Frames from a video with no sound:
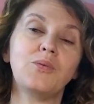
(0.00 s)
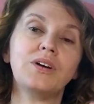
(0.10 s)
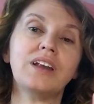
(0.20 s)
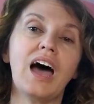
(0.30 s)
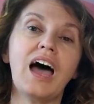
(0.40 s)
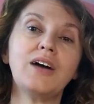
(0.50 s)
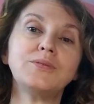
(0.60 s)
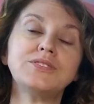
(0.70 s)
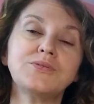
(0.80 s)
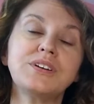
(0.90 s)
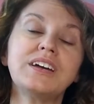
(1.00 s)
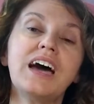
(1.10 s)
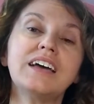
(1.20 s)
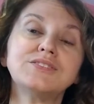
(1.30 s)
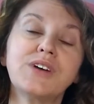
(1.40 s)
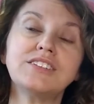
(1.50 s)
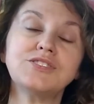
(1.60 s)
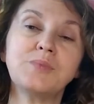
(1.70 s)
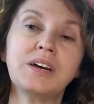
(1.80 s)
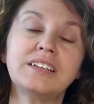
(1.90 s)
When I was 3, I
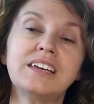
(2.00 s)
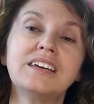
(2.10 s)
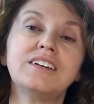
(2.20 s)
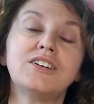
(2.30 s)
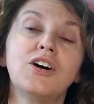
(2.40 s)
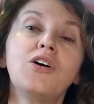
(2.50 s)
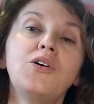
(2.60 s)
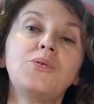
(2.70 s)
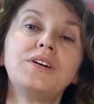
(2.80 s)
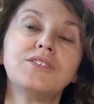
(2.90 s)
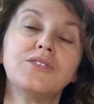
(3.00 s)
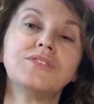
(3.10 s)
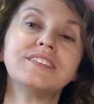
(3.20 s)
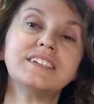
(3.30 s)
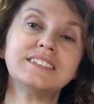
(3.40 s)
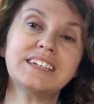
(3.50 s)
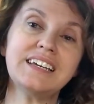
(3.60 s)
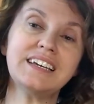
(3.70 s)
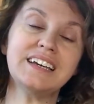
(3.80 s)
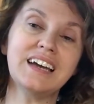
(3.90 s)
scratched my knee, going over the
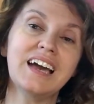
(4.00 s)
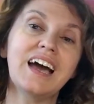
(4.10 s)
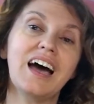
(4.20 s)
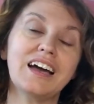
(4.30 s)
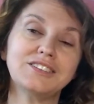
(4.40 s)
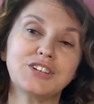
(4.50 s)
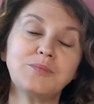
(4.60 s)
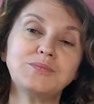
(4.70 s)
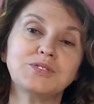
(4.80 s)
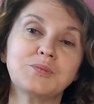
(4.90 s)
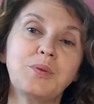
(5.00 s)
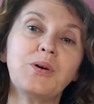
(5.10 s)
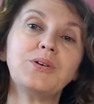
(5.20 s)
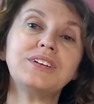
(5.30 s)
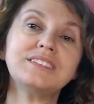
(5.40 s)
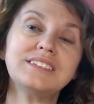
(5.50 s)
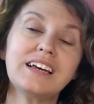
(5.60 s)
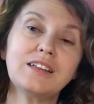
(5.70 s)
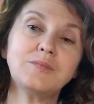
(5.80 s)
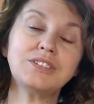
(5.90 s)
sea. I jumped aboard a
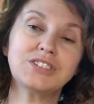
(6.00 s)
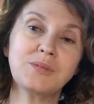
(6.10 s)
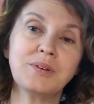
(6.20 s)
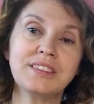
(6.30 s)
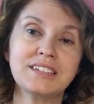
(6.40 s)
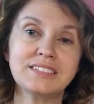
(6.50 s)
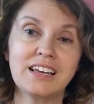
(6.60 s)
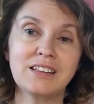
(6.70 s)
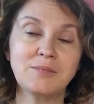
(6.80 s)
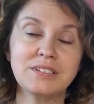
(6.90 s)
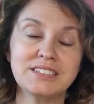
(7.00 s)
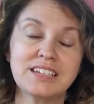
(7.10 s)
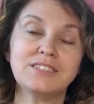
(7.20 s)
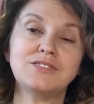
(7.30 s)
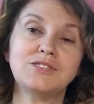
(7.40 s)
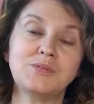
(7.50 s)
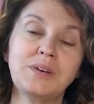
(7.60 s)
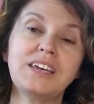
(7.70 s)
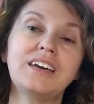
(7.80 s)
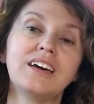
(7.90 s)
sailorman's ship and the sailorman said to
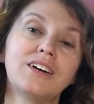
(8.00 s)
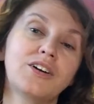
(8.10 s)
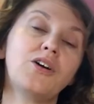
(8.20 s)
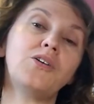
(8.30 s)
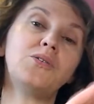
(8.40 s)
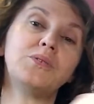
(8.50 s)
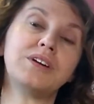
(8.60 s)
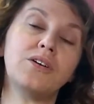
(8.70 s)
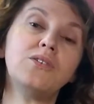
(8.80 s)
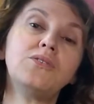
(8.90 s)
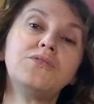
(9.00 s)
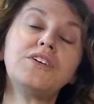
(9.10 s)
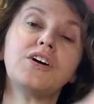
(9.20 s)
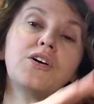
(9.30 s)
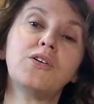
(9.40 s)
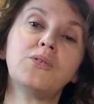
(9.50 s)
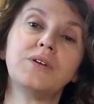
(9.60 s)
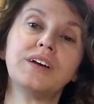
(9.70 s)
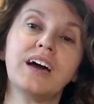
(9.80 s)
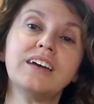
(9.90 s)
me, going over,
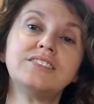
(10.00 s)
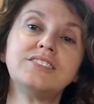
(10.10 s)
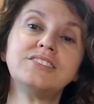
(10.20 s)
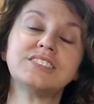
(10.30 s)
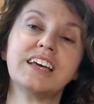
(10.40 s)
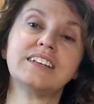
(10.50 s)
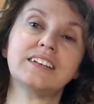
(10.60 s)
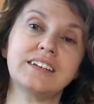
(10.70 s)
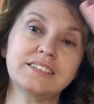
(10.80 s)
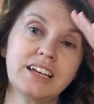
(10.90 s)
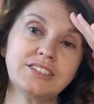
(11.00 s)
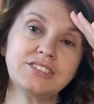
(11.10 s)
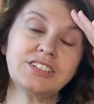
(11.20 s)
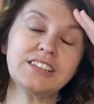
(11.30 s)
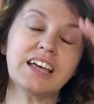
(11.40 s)
going, understand at attention